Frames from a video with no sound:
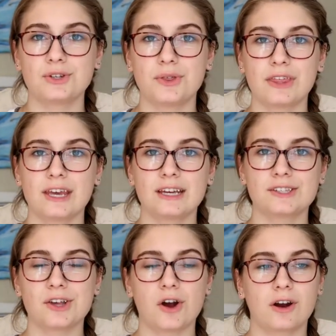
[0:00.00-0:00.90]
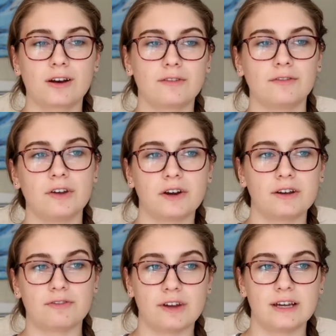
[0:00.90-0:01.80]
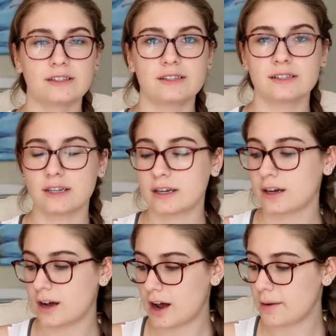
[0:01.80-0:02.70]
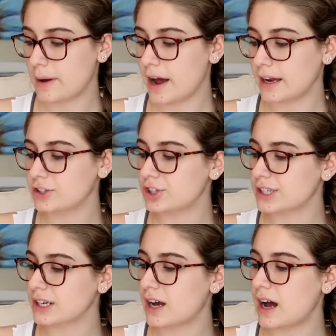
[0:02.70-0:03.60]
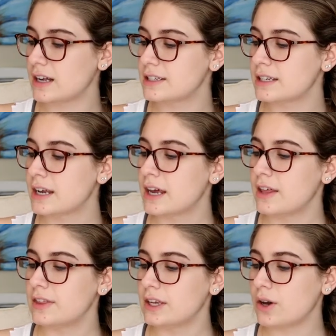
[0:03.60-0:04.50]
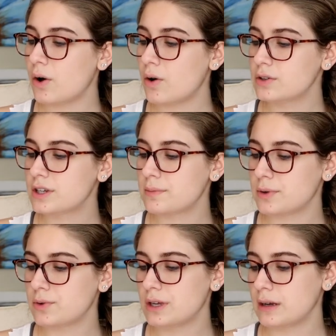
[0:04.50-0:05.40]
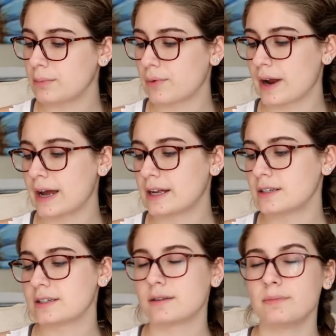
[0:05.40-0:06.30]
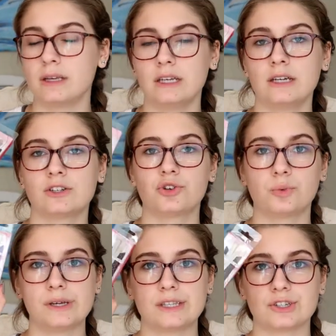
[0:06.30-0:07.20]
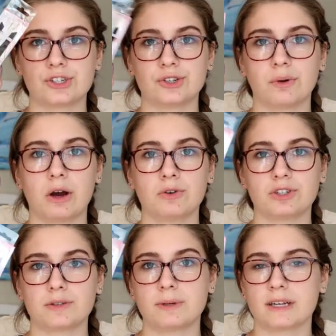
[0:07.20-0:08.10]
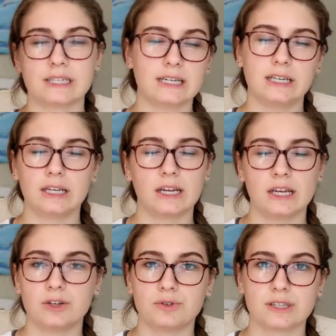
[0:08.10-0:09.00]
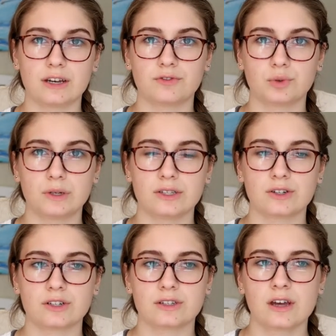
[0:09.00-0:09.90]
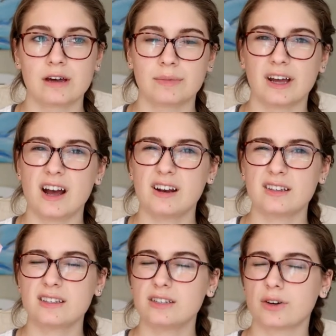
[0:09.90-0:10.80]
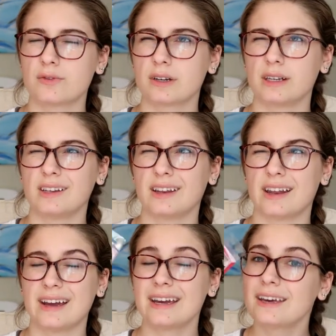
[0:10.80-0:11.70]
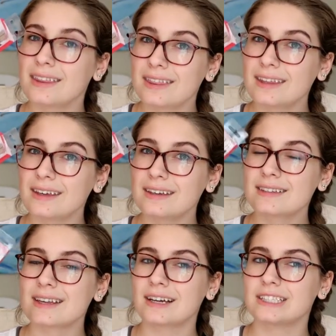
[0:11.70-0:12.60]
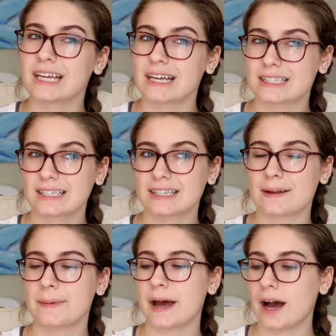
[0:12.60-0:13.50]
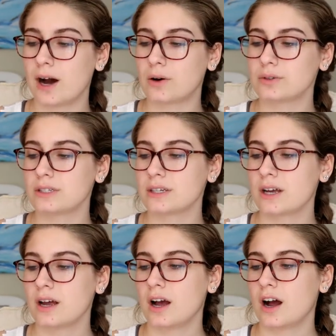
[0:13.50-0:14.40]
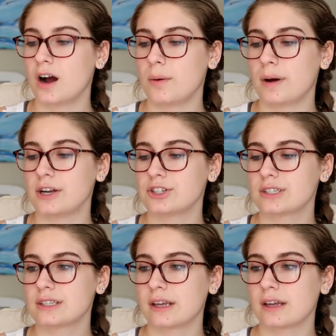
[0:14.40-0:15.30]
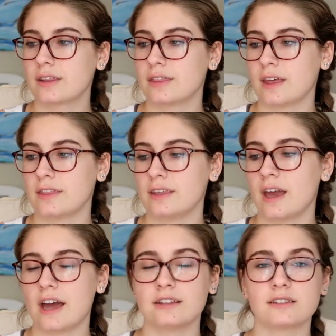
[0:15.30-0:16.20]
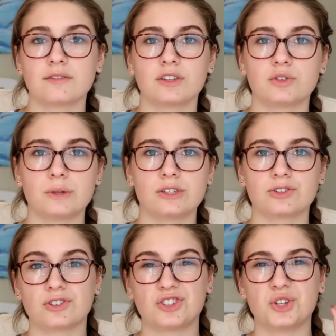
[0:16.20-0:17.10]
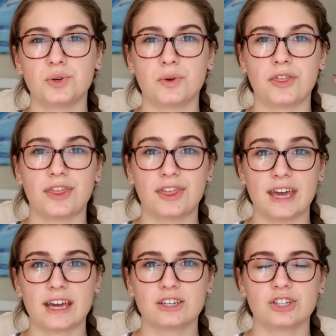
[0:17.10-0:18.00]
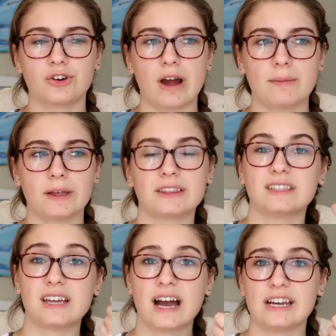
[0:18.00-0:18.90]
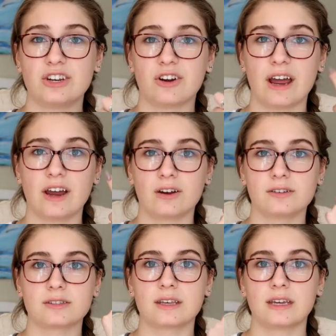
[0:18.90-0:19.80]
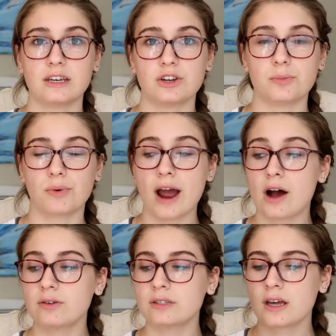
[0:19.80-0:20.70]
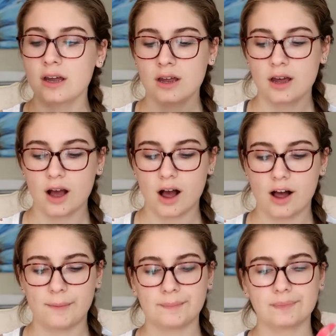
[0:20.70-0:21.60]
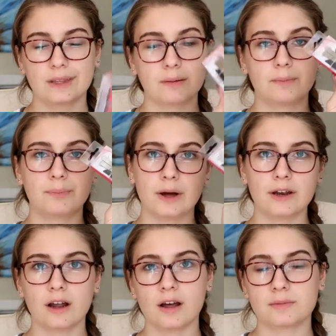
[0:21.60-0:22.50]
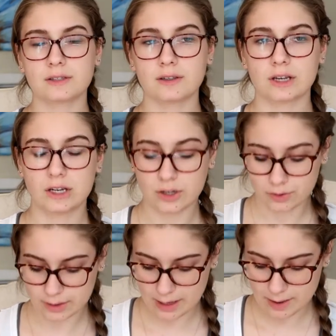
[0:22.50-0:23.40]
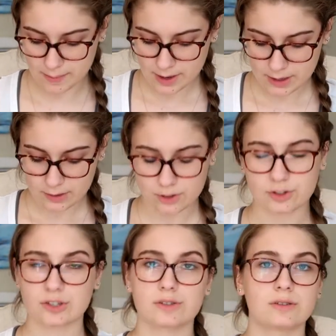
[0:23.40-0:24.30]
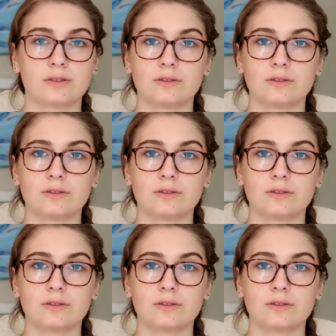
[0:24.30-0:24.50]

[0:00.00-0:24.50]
2 things aren't very fancy. I just got the Ulta Beauty brand mini tweezer duo, just because I needed a new set of tweezers. But I honestly don't really like these. I tested them out. I just think that the ends of the tweezers are too thick to grab like the tinier hairs like in your brows. But I'm still going to use them. They're just